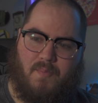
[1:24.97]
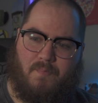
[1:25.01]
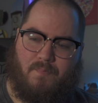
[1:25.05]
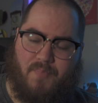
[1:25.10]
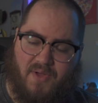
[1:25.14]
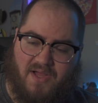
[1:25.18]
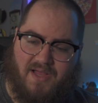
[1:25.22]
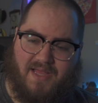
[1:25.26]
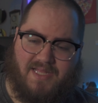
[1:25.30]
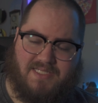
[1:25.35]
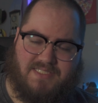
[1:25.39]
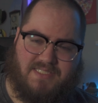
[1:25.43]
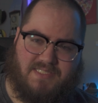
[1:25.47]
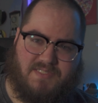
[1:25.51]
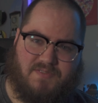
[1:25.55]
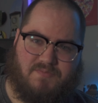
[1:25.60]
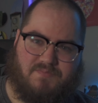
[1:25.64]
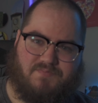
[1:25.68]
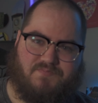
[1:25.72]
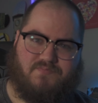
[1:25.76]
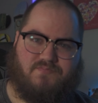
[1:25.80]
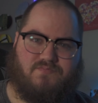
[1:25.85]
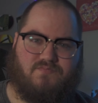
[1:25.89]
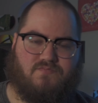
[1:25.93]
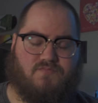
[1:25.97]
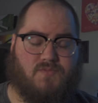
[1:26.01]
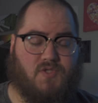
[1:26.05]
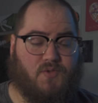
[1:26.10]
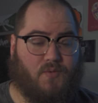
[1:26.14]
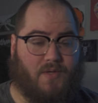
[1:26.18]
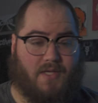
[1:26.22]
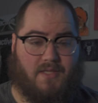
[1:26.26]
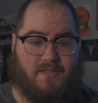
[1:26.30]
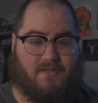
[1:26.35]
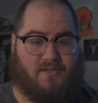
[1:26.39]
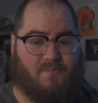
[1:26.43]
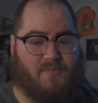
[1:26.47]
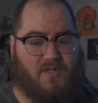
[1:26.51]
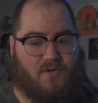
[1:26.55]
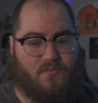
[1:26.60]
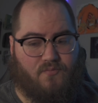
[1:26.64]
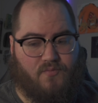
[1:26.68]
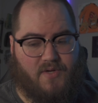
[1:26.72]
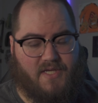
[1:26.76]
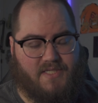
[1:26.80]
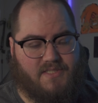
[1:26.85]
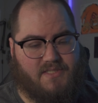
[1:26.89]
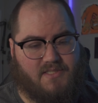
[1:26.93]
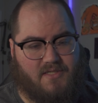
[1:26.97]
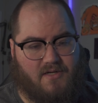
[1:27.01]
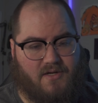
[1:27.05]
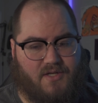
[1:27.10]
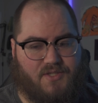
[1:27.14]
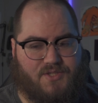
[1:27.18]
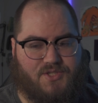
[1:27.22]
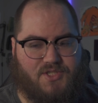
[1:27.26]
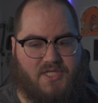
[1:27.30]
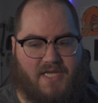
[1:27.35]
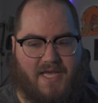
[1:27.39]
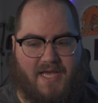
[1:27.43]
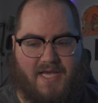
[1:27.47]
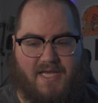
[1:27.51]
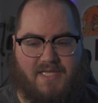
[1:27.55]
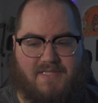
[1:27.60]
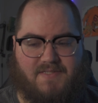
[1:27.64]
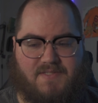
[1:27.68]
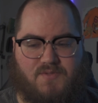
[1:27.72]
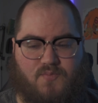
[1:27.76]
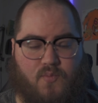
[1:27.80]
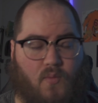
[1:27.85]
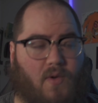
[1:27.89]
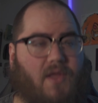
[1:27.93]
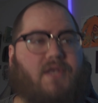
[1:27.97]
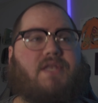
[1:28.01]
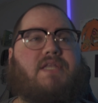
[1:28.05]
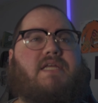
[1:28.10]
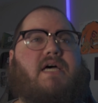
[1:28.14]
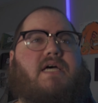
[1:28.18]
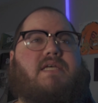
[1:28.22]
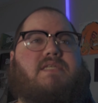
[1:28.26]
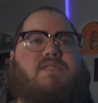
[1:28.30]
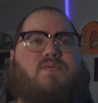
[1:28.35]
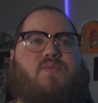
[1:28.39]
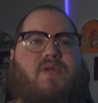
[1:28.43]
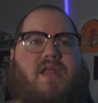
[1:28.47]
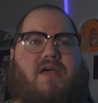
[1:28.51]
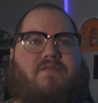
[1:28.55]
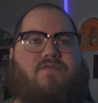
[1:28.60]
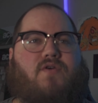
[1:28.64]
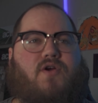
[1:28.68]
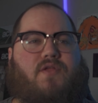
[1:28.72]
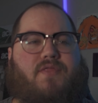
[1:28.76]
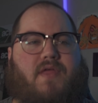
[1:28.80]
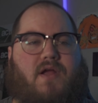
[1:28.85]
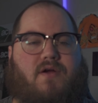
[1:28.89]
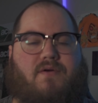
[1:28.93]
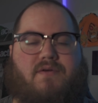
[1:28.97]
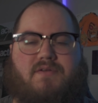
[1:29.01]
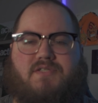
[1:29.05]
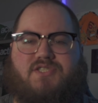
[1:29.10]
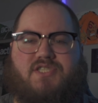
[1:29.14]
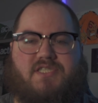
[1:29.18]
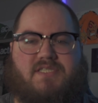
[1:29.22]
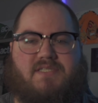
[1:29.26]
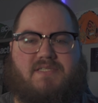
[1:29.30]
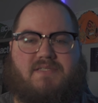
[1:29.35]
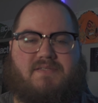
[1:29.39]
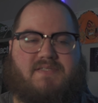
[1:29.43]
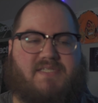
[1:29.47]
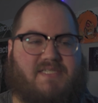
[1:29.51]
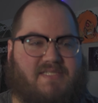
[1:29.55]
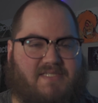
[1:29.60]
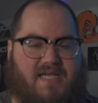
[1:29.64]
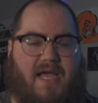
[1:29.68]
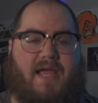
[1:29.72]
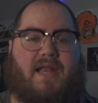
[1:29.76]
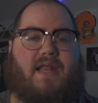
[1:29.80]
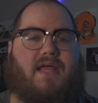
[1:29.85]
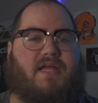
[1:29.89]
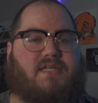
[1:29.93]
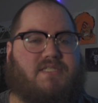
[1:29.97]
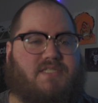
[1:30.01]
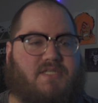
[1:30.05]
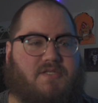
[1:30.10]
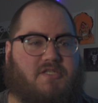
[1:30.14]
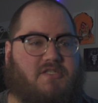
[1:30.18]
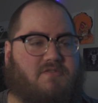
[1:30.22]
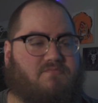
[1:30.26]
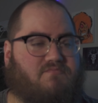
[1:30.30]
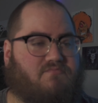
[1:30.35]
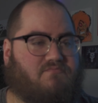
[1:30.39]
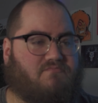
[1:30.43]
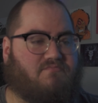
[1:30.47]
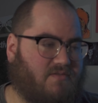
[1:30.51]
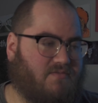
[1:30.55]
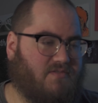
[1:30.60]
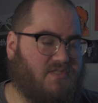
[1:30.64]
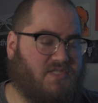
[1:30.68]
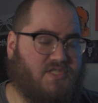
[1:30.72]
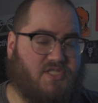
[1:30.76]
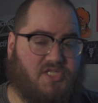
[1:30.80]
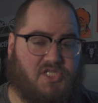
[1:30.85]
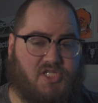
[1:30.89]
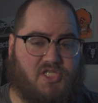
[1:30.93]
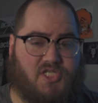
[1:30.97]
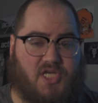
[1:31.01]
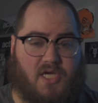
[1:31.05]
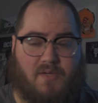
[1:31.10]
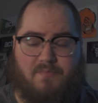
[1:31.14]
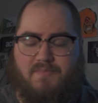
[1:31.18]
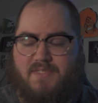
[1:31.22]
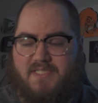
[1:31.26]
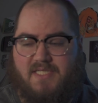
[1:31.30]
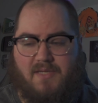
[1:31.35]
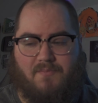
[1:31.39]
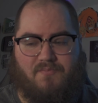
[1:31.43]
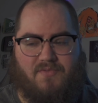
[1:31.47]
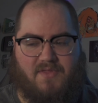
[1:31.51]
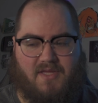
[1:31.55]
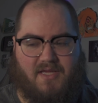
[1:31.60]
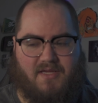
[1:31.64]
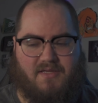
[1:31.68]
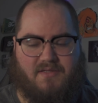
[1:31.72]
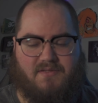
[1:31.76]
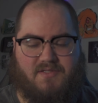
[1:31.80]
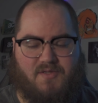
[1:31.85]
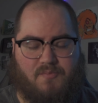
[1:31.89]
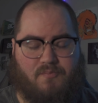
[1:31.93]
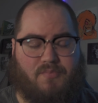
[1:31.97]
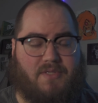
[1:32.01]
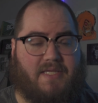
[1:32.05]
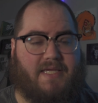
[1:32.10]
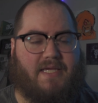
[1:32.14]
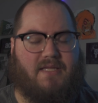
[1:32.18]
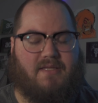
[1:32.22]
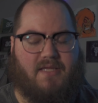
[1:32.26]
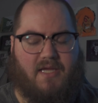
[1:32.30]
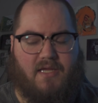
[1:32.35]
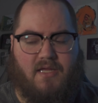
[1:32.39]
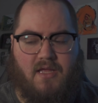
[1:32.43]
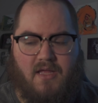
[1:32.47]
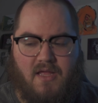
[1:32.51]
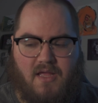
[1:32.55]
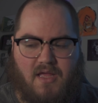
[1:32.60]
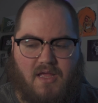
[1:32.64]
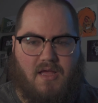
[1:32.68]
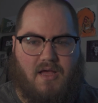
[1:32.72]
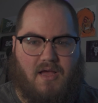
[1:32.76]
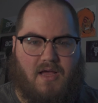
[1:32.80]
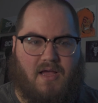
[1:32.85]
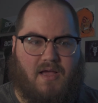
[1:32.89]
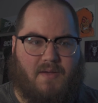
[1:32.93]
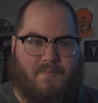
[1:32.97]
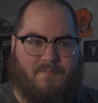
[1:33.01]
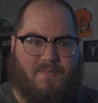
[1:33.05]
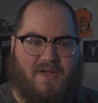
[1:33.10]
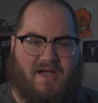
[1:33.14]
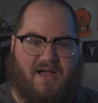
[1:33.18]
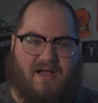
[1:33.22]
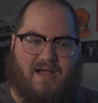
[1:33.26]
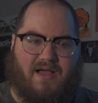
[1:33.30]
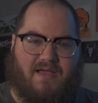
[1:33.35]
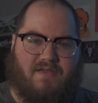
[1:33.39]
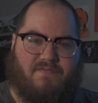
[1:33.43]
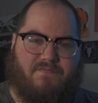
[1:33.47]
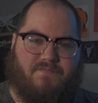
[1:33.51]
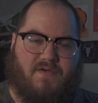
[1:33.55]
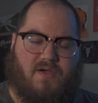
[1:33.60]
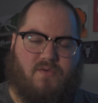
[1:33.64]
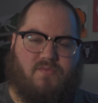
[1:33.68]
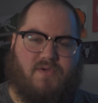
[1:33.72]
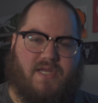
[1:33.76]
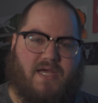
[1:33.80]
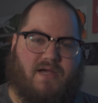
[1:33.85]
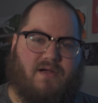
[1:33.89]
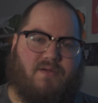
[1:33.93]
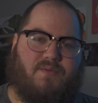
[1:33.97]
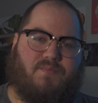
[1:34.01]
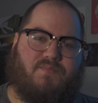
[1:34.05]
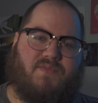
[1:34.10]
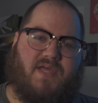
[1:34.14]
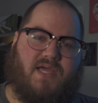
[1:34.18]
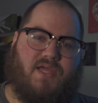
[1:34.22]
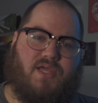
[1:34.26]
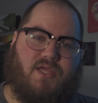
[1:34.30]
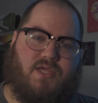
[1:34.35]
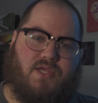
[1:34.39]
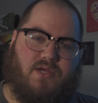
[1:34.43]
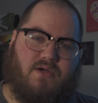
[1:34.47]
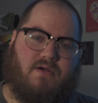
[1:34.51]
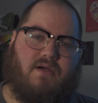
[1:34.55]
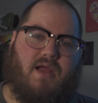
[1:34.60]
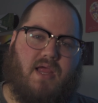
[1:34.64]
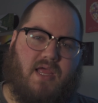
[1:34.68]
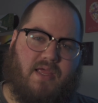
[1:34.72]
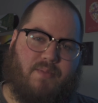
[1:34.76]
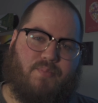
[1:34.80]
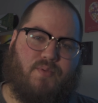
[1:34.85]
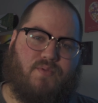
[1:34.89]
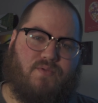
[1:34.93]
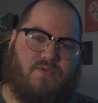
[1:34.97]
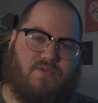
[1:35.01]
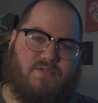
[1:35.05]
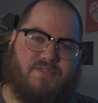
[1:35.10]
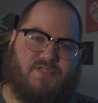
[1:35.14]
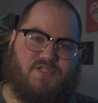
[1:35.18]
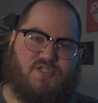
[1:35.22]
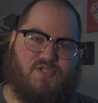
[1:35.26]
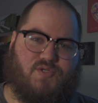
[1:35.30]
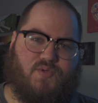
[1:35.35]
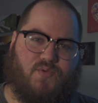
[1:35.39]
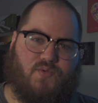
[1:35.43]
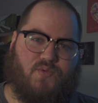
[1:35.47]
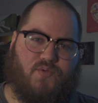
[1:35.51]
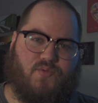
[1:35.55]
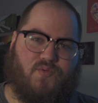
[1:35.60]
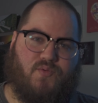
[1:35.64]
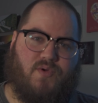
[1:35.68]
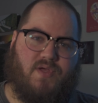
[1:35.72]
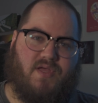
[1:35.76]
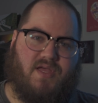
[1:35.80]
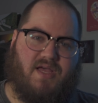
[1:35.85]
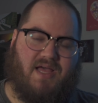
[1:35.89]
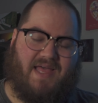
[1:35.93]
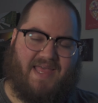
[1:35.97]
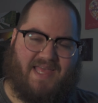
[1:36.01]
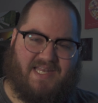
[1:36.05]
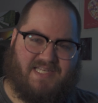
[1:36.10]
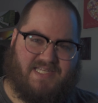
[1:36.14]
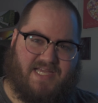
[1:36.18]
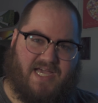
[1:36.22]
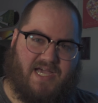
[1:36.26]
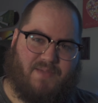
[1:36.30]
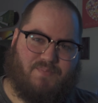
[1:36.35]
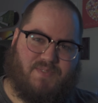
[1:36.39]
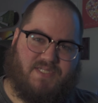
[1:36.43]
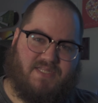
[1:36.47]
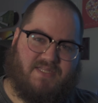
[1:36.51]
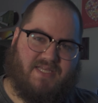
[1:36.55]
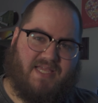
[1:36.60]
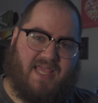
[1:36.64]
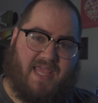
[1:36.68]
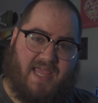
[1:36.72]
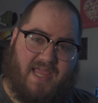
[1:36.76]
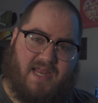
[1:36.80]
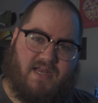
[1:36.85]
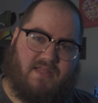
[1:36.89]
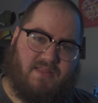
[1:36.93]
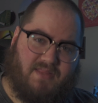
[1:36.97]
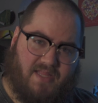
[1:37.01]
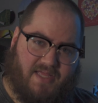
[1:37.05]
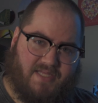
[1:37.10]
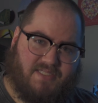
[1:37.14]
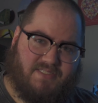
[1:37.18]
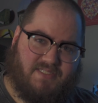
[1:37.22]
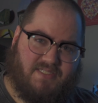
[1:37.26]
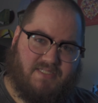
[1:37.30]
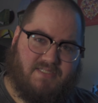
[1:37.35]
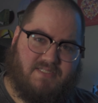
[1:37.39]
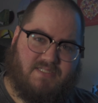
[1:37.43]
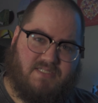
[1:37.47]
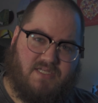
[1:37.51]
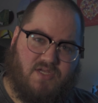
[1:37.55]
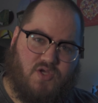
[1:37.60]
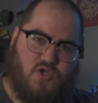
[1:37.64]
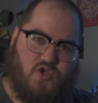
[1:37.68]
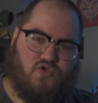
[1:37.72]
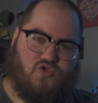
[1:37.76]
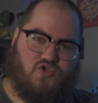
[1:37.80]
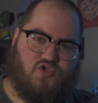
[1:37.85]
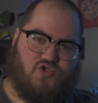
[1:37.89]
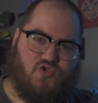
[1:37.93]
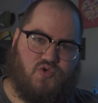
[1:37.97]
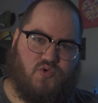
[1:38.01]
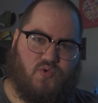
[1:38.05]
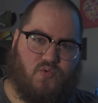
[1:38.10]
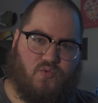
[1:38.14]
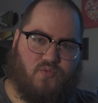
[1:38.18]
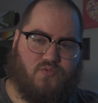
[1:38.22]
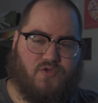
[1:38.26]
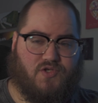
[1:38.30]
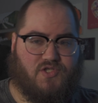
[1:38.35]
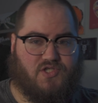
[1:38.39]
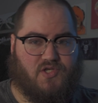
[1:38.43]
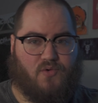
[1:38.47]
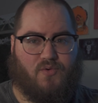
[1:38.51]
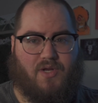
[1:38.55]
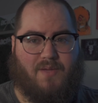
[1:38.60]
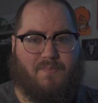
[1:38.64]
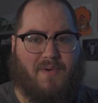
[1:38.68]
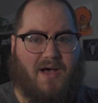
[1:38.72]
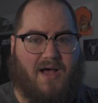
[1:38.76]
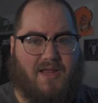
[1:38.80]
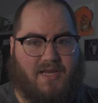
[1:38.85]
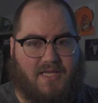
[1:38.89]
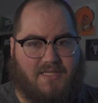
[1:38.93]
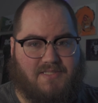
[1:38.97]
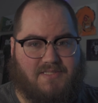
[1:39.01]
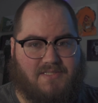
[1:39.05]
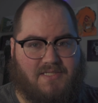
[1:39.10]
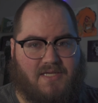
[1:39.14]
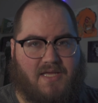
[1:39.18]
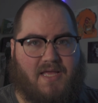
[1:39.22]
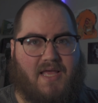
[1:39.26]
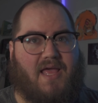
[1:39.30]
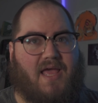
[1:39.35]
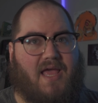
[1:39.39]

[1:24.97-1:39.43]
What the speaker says: But doing a little bit of research, as one does whenever they're just deciding to dump something completely, I found out that you're able to adapt the Canon lenses to the Sony bodies.